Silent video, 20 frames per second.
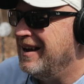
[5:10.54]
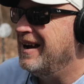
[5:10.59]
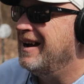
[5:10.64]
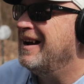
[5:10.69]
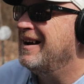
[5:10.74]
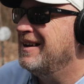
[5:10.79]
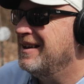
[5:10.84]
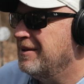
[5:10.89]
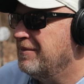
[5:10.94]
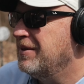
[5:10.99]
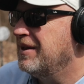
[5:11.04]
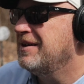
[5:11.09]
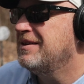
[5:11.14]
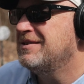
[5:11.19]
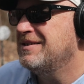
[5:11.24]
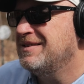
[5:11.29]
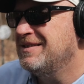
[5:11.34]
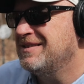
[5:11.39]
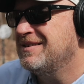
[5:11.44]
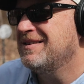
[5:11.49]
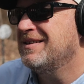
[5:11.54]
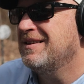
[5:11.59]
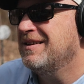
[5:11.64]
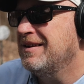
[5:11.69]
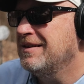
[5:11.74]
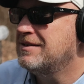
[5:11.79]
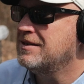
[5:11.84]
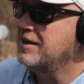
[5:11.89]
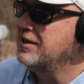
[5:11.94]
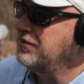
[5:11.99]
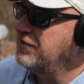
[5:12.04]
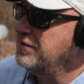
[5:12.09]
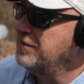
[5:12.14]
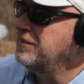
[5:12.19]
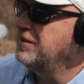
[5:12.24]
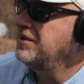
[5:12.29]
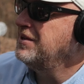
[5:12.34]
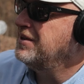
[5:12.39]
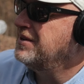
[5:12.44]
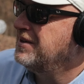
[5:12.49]
Yeah, I'm like, geez, that sounds
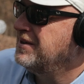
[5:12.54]
familiar.